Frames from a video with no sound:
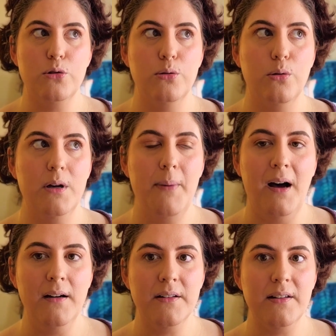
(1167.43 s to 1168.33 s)
Toy
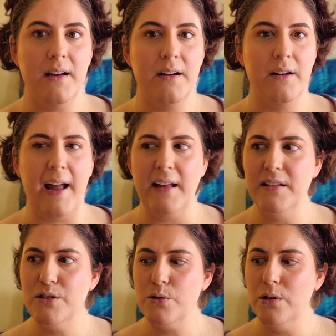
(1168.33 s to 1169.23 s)
Box, or
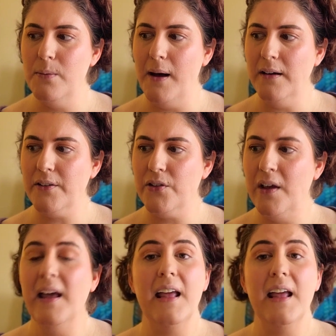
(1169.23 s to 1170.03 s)
Andy's Toy Box,